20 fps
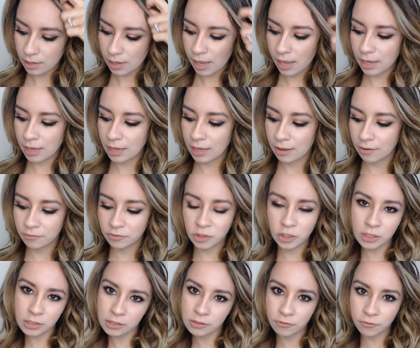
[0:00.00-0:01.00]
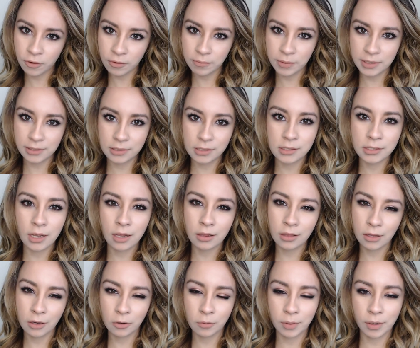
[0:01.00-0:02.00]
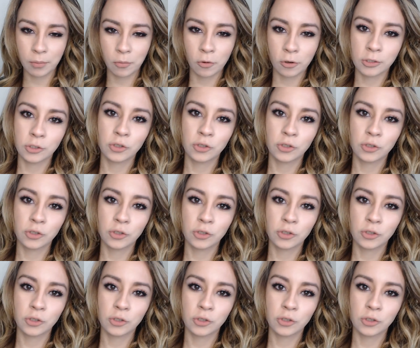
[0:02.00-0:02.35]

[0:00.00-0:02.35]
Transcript: and give just the front pieces a little bit more